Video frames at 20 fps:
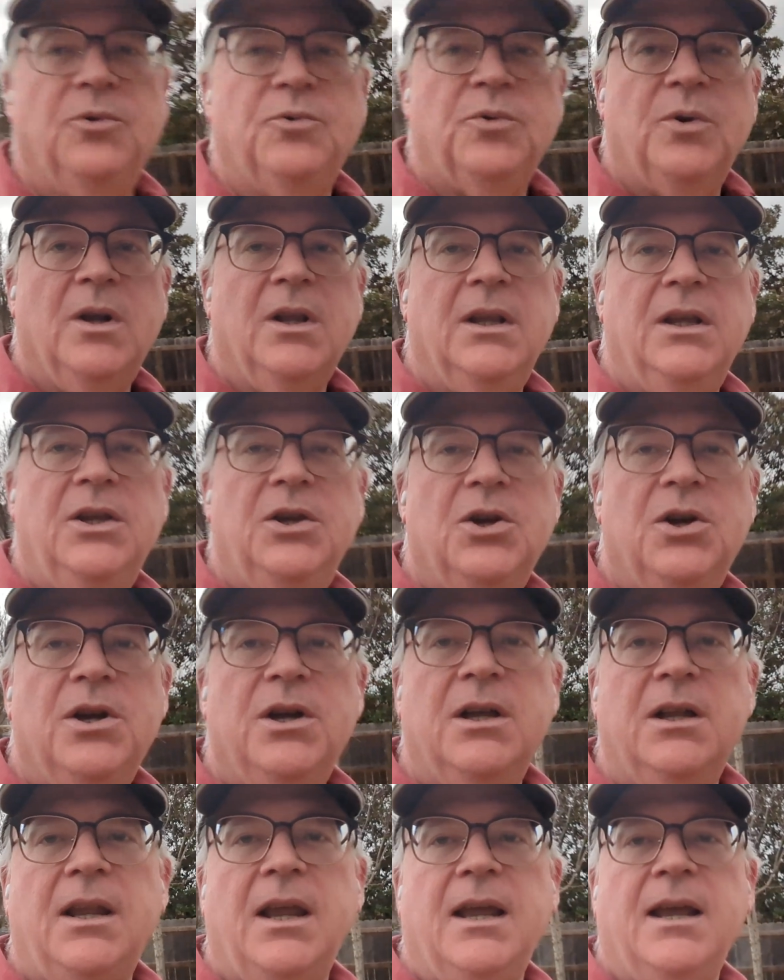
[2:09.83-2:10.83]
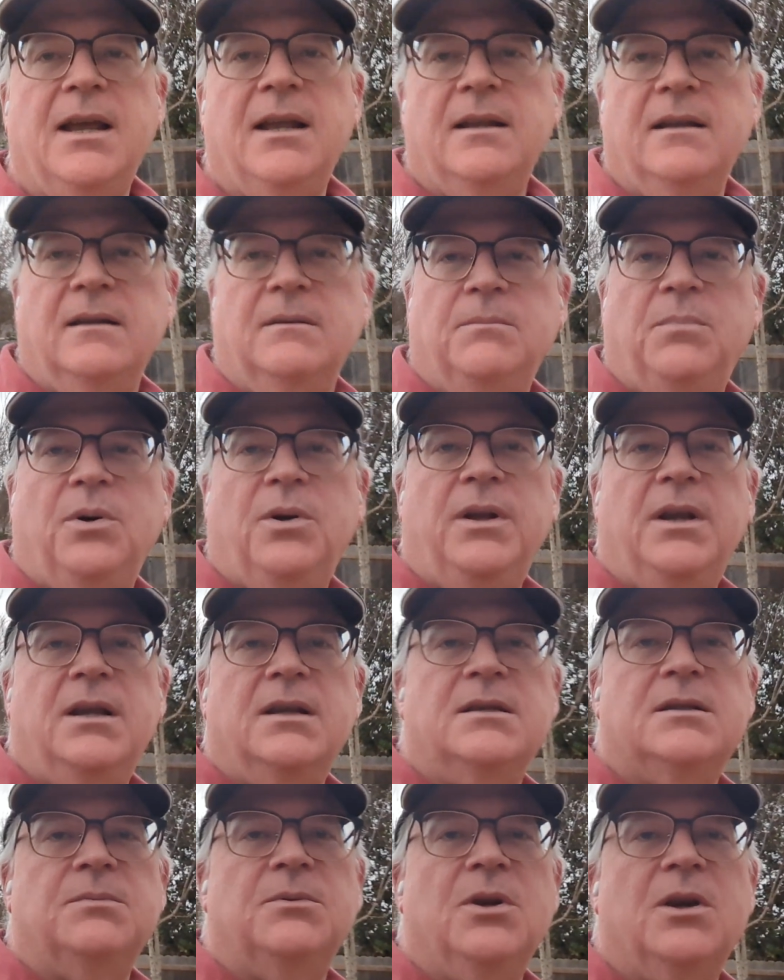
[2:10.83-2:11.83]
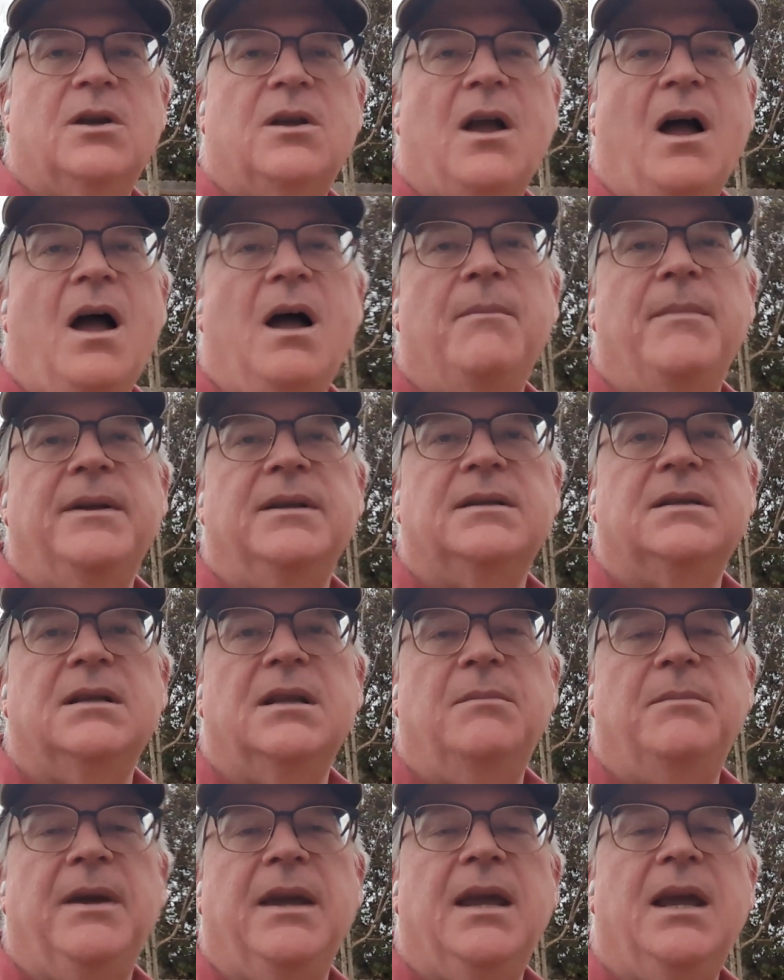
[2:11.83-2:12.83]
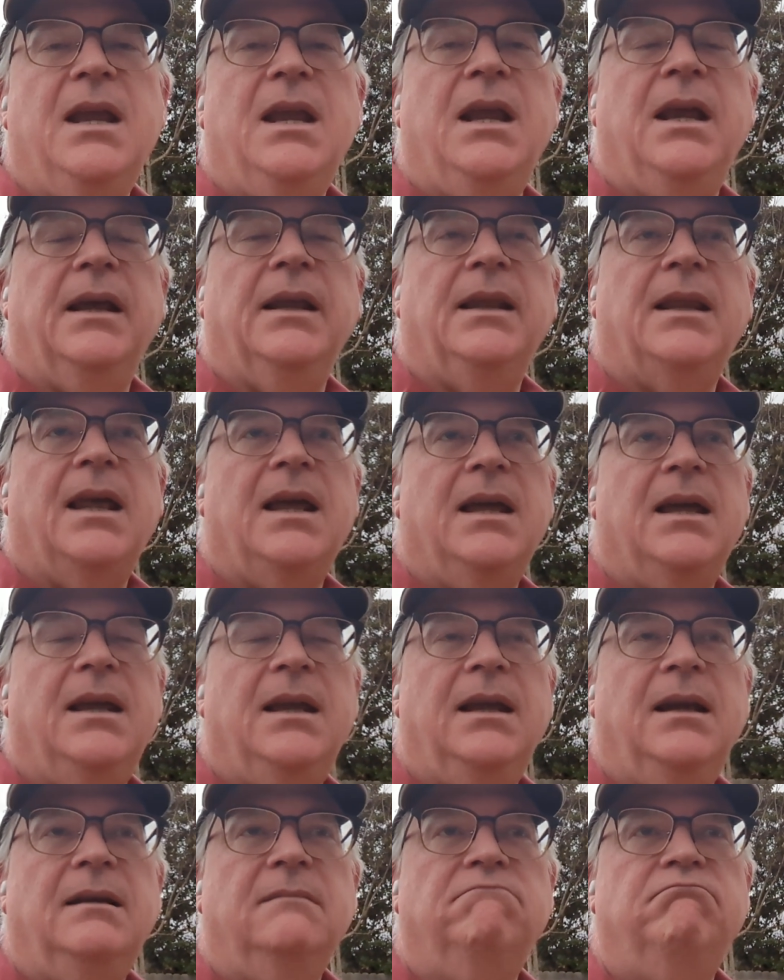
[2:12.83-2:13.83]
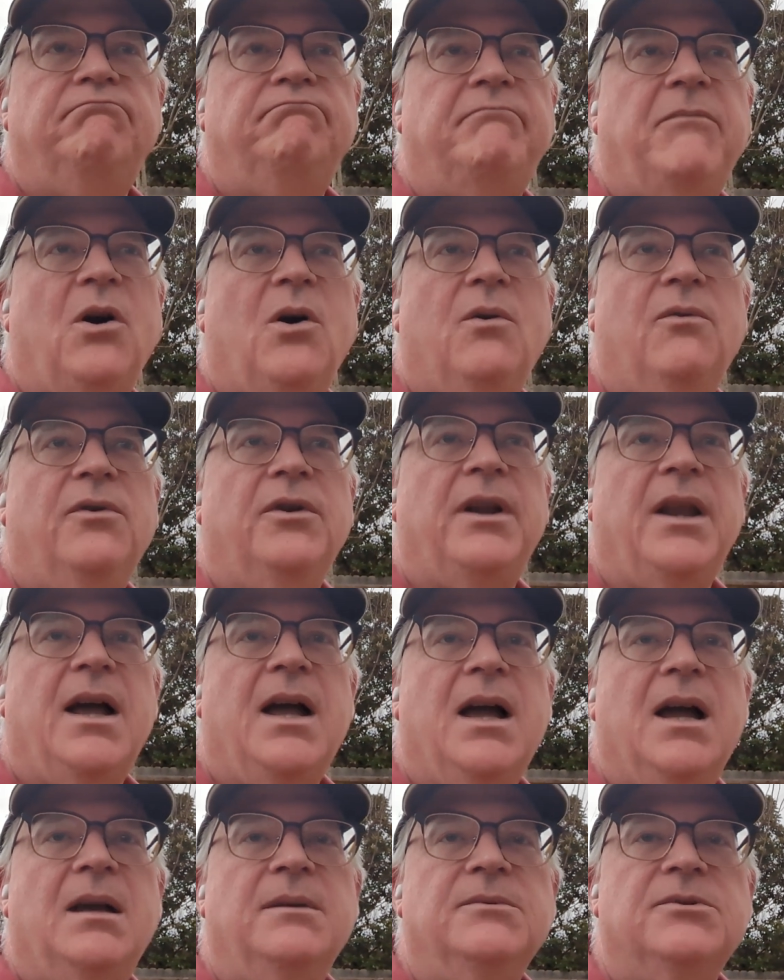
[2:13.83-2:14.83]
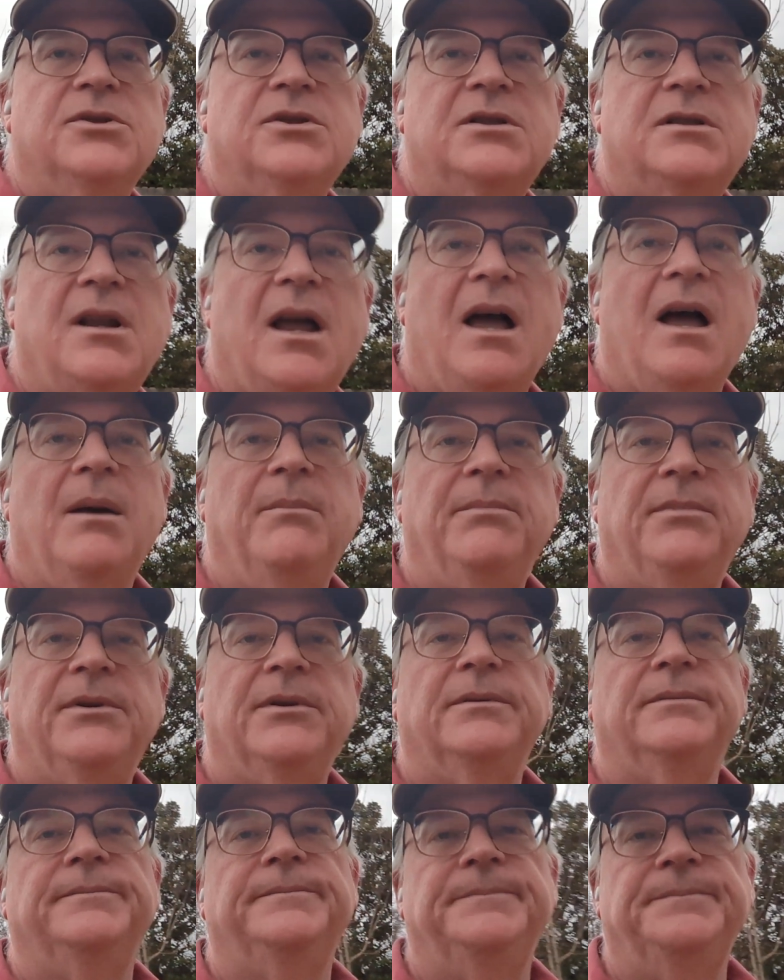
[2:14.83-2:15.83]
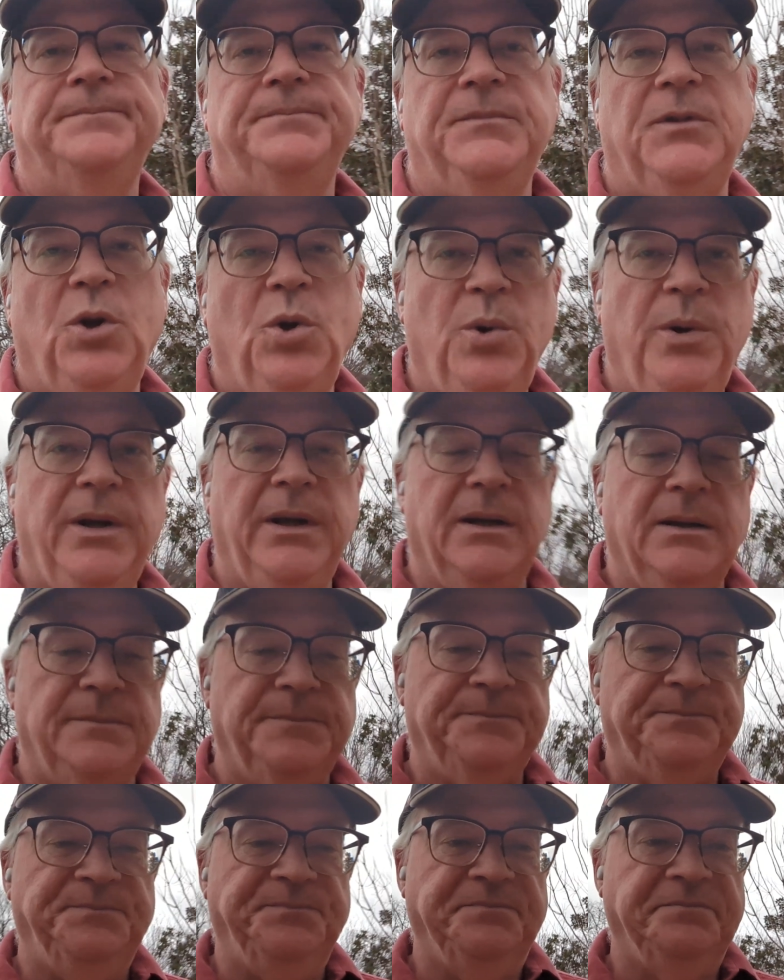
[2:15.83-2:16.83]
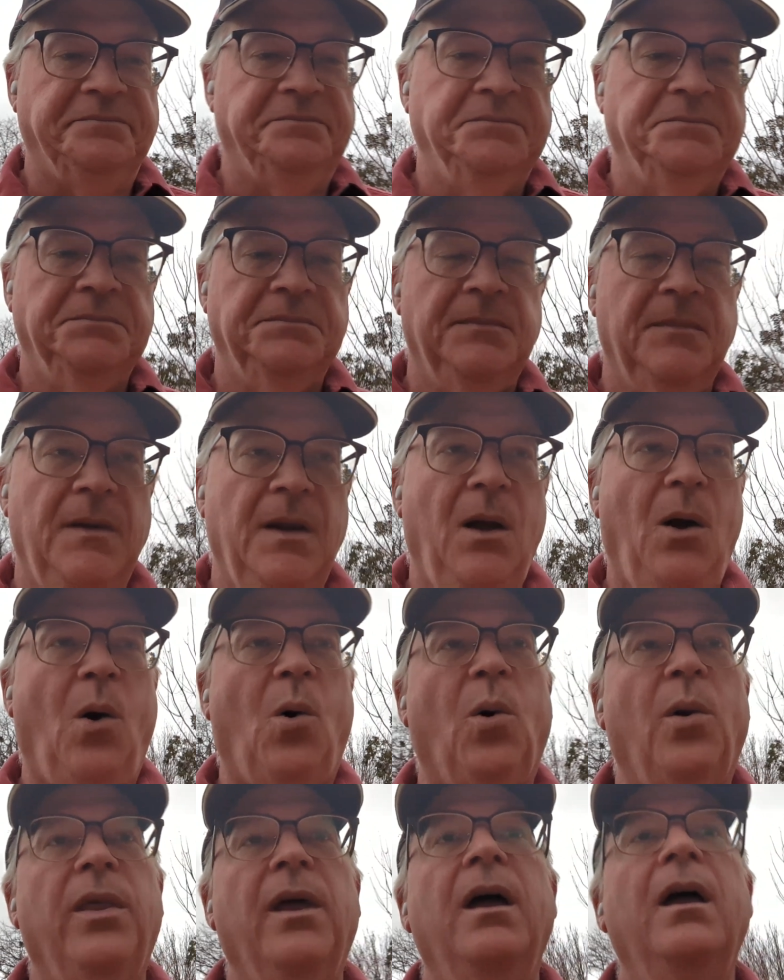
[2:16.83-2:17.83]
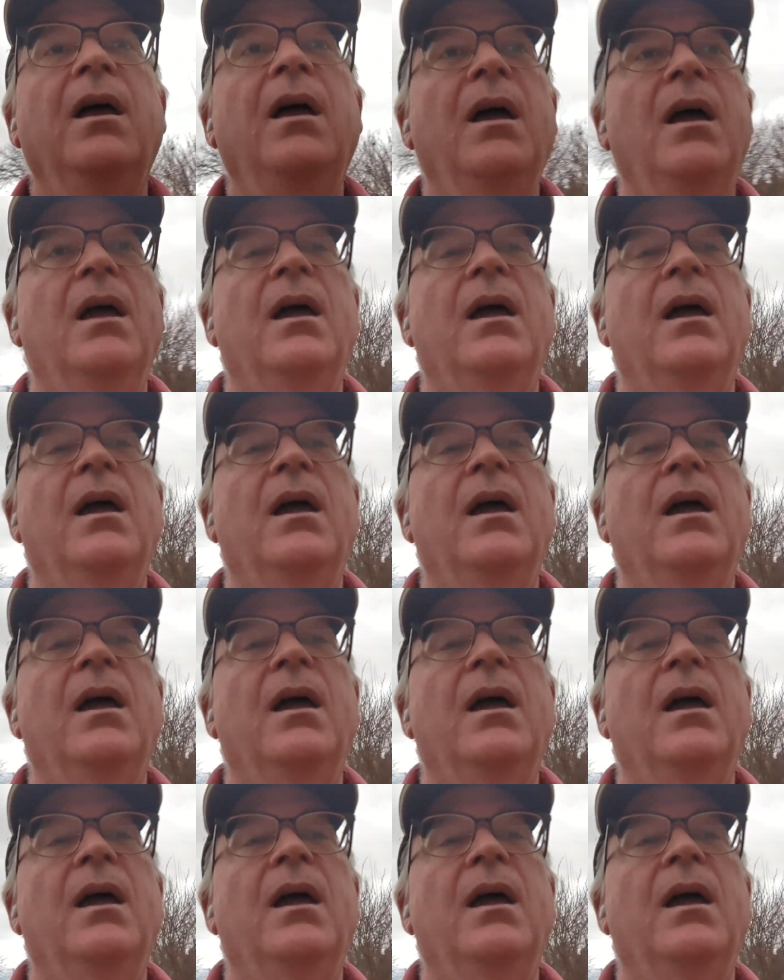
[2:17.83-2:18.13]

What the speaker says: was really good and put in some good comments in the beginning, they over time stopped doing it. Or the